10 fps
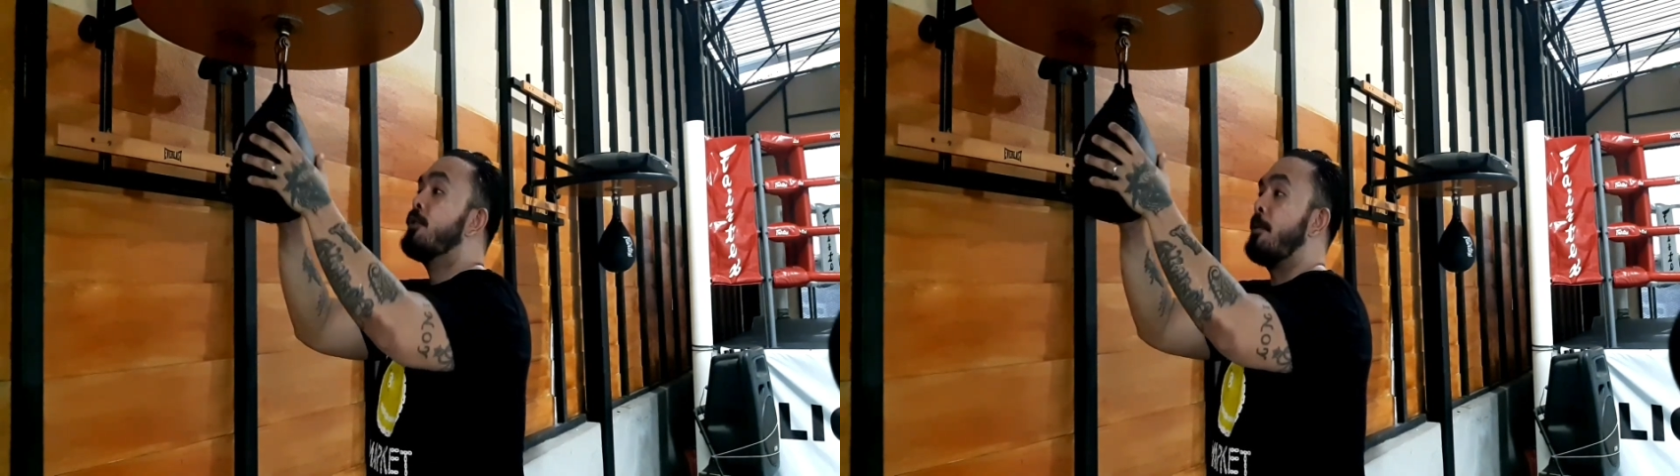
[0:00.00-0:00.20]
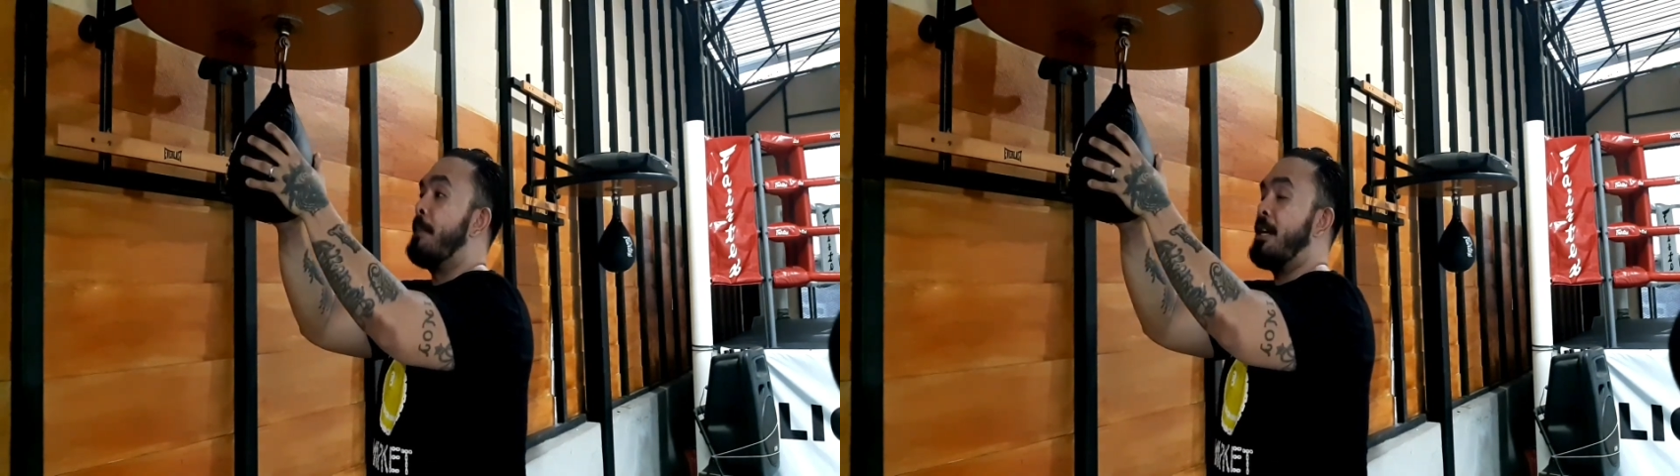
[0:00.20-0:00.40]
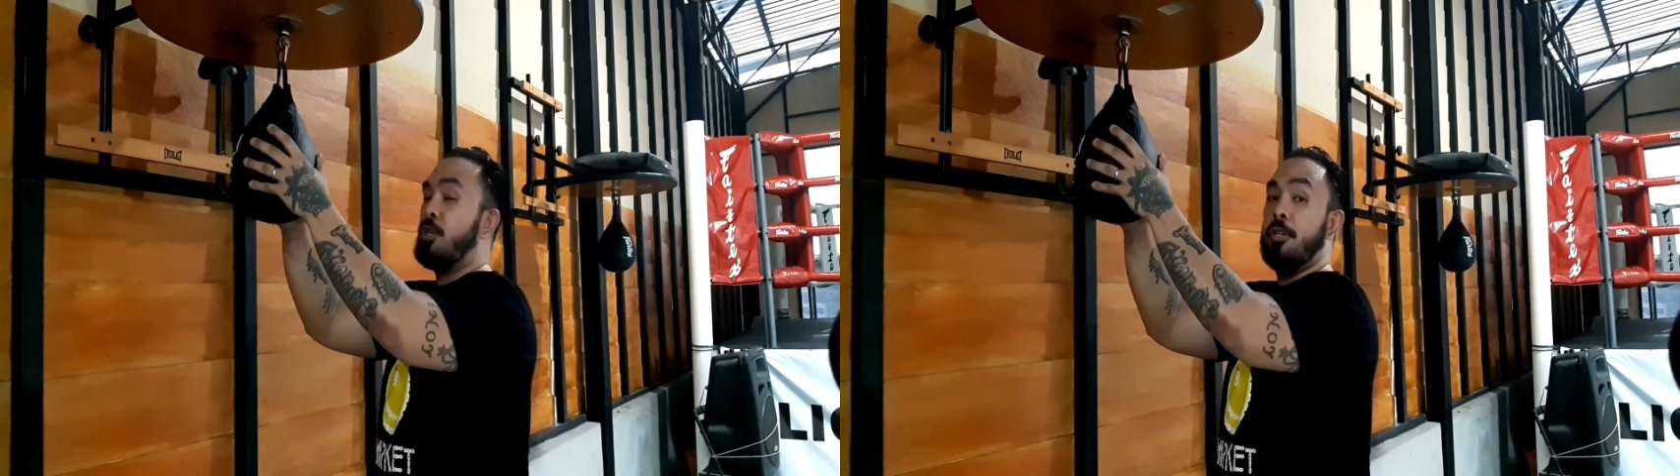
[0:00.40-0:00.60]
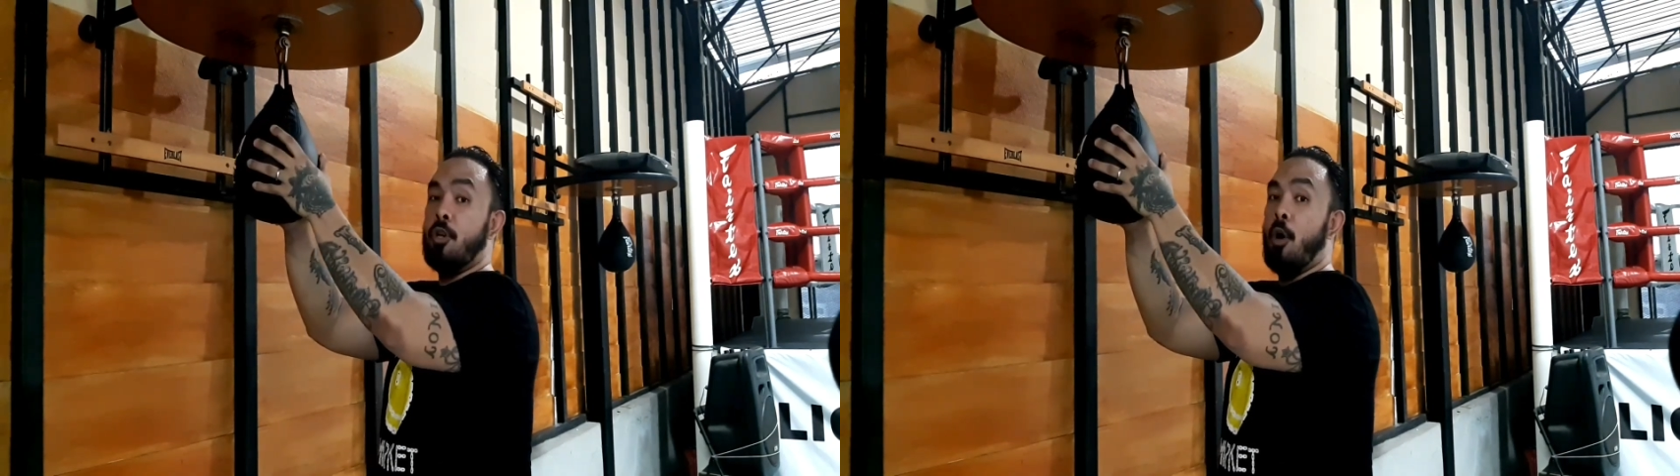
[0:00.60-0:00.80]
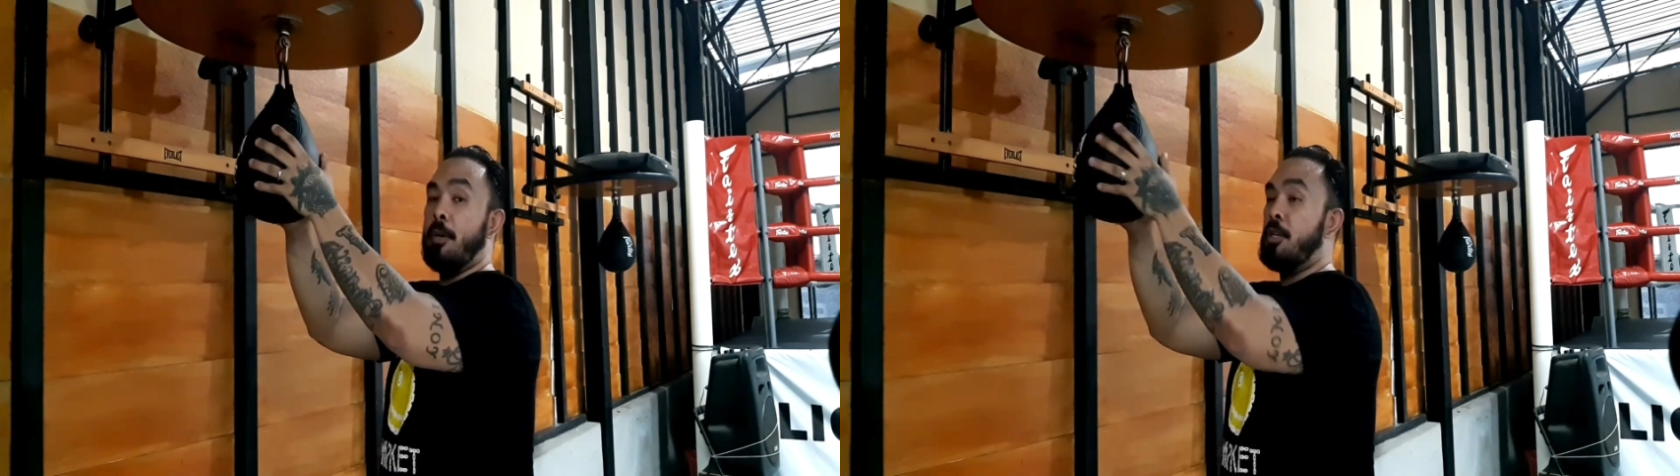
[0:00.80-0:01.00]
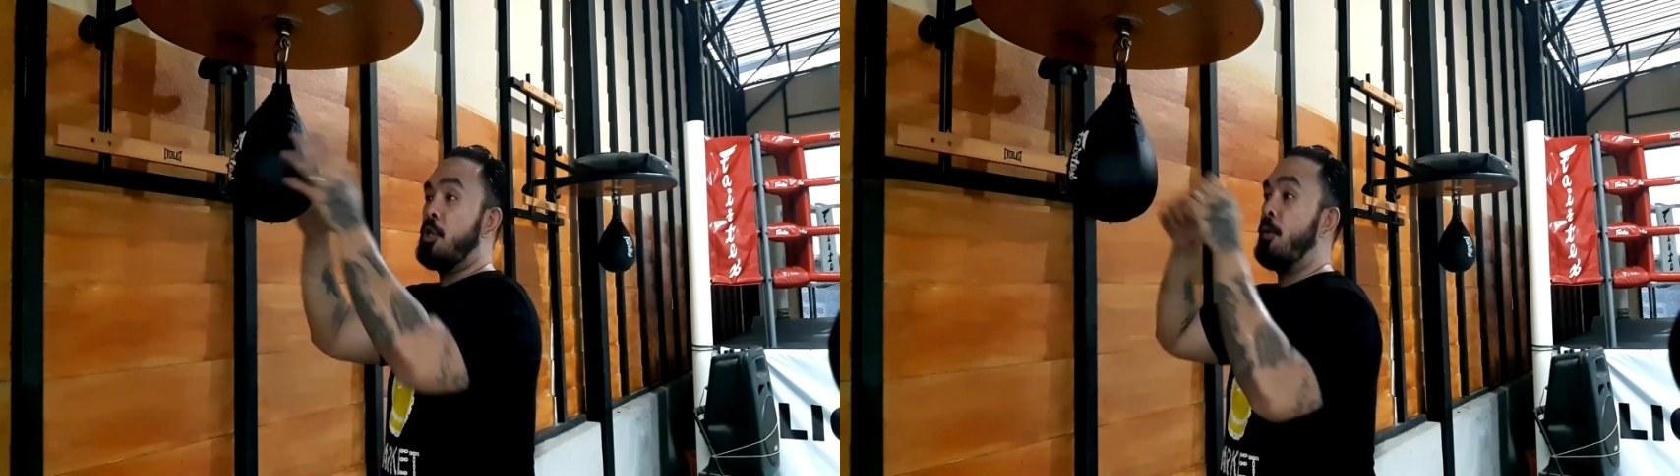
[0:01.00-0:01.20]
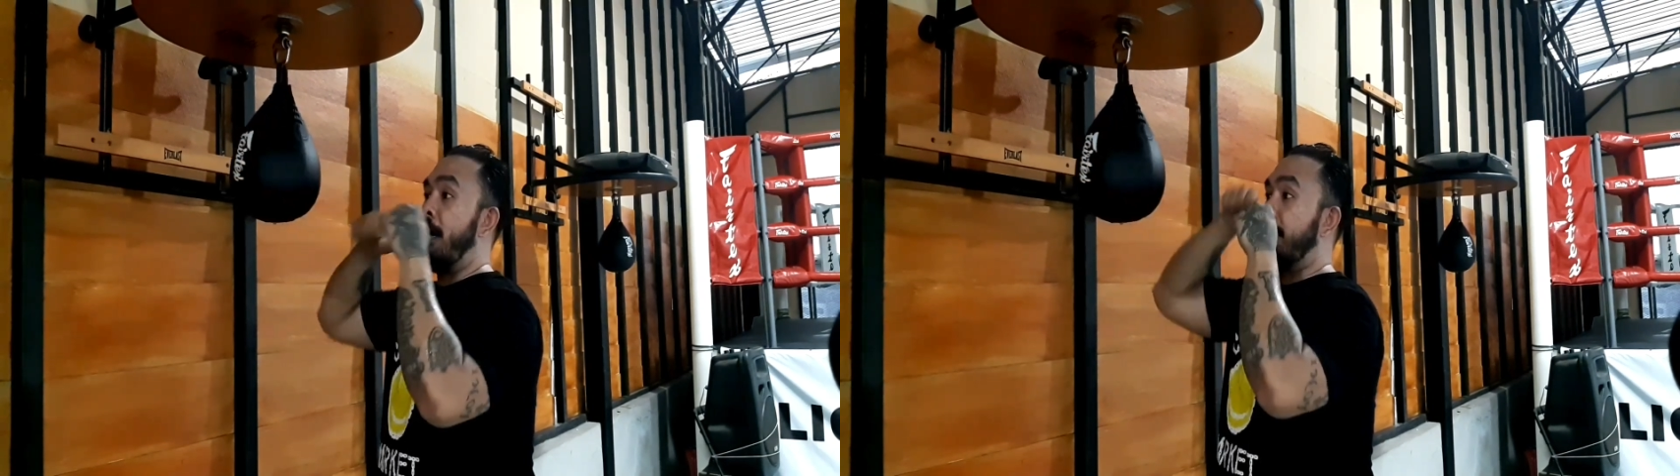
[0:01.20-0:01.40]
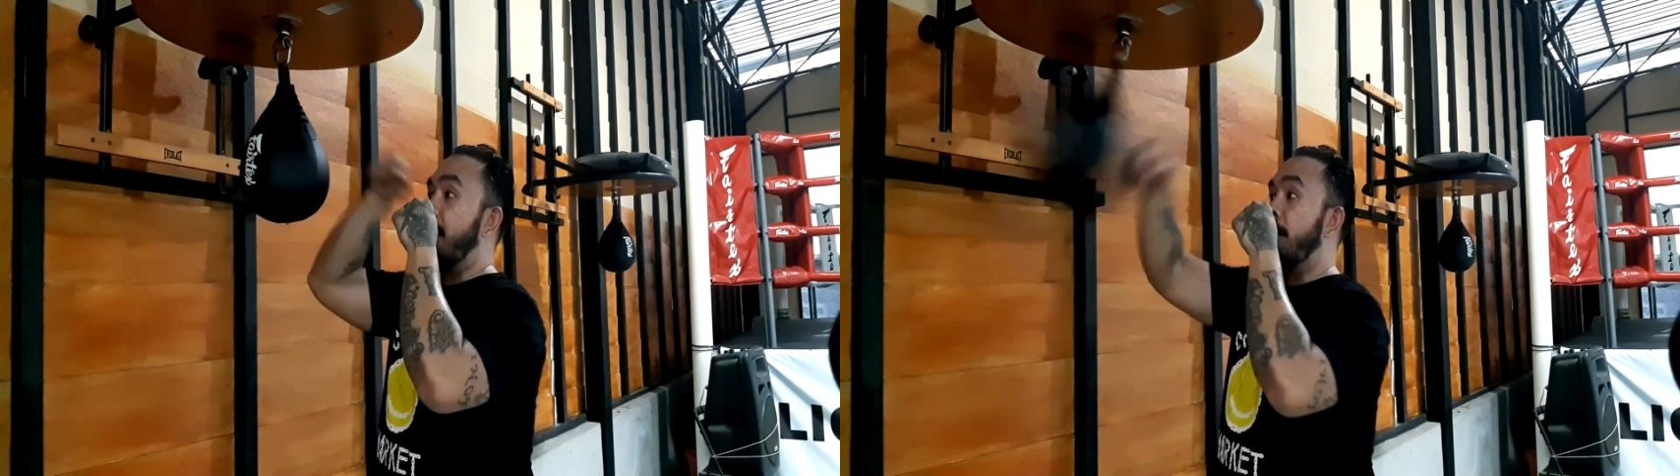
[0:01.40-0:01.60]
So make sure it's always
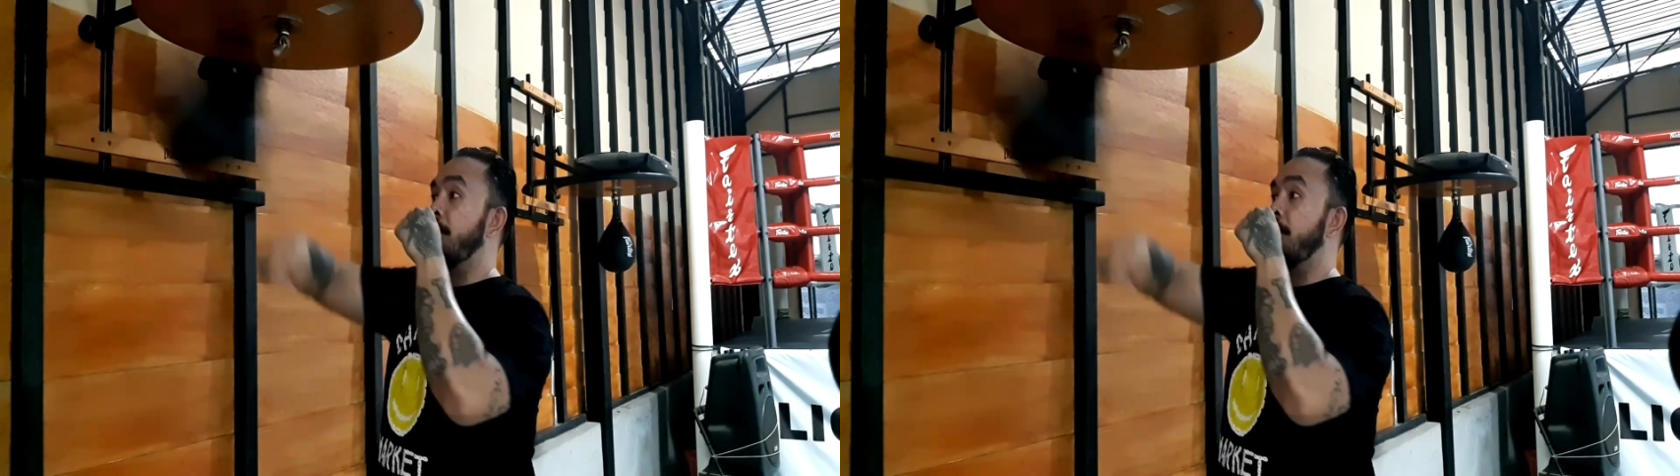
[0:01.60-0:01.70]
straight.